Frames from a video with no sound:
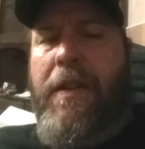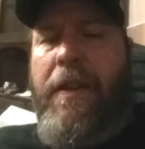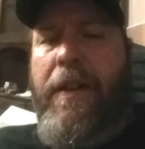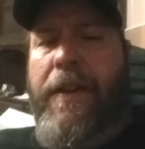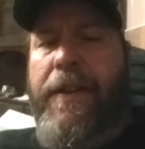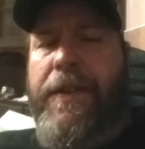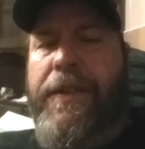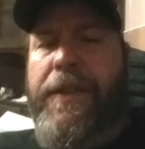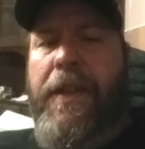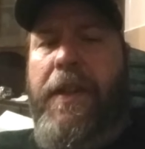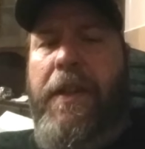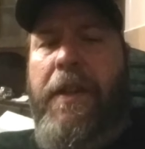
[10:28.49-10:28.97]

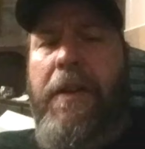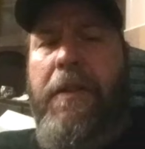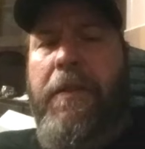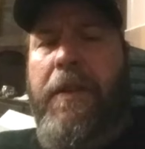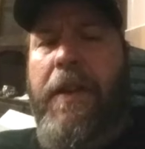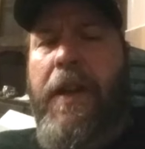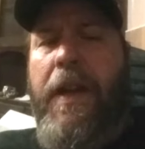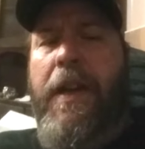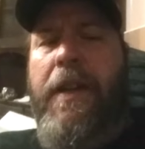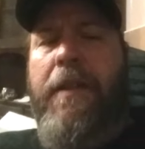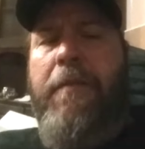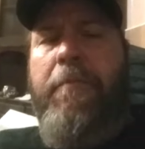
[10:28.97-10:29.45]
I said,
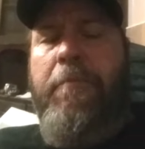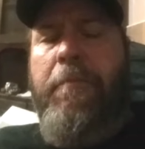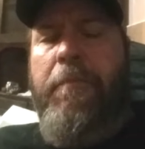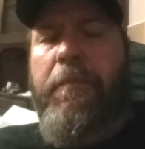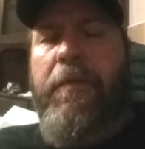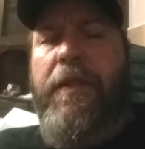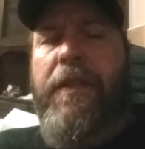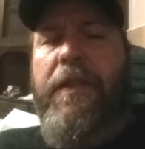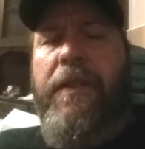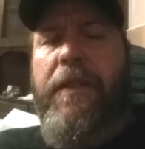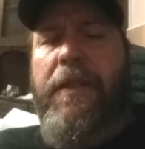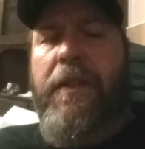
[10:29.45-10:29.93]
okay.
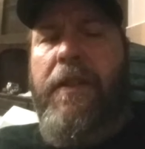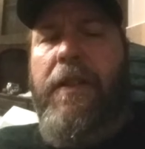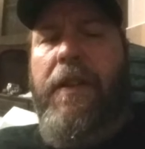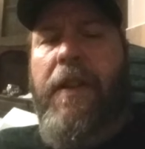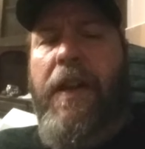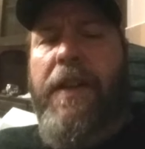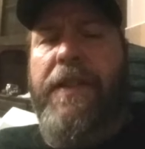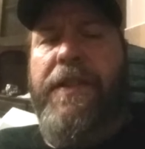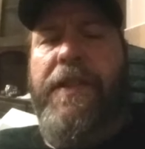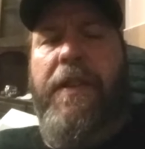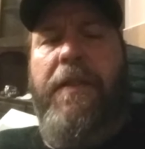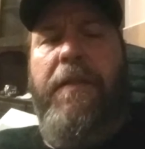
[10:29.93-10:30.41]

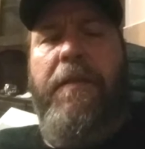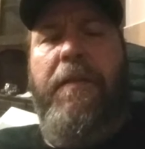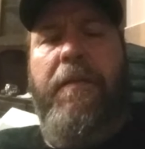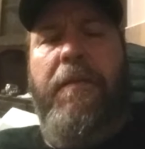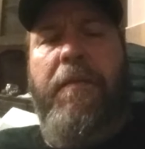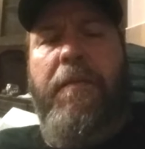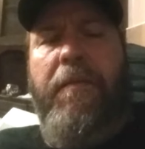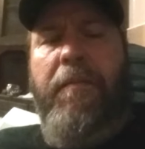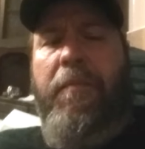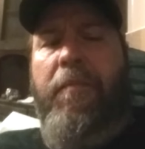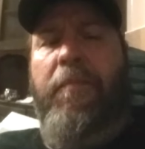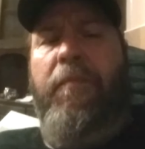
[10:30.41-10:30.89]
I said,
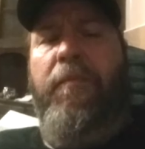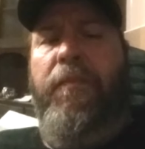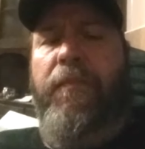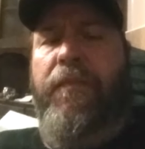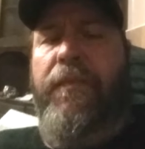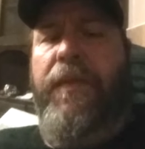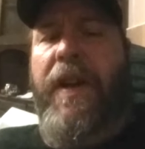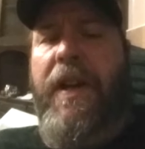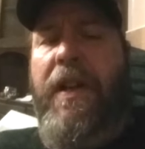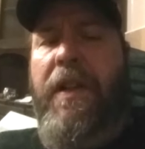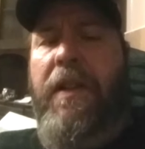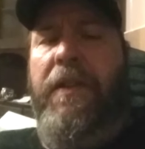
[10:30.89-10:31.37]

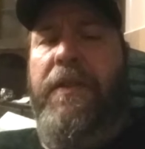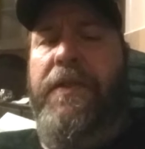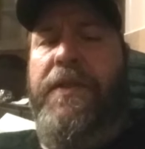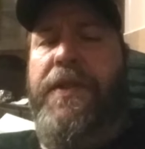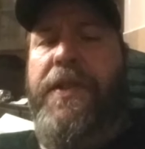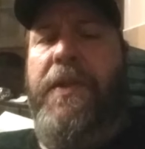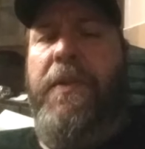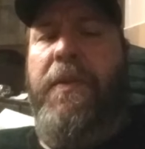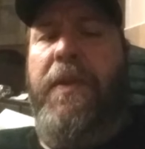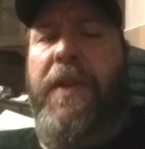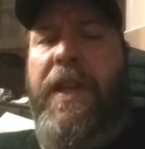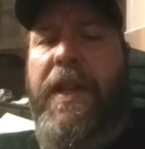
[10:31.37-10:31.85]
file a
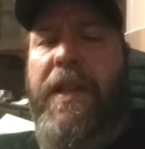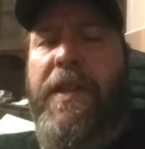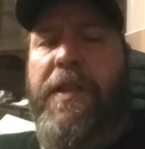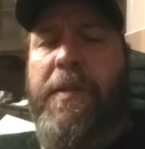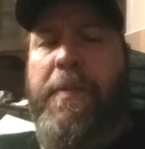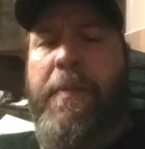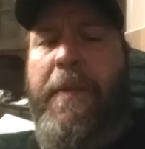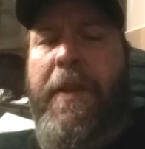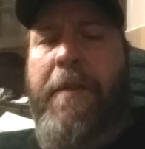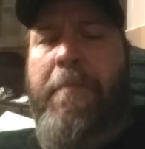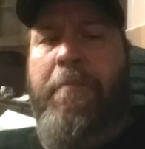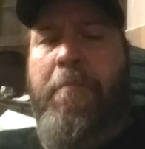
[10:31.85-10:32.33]
suit
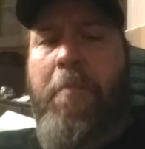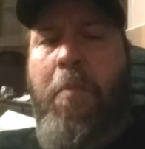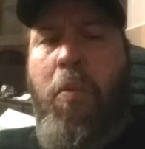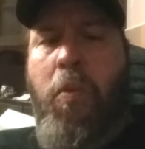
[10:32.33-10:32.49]
against me.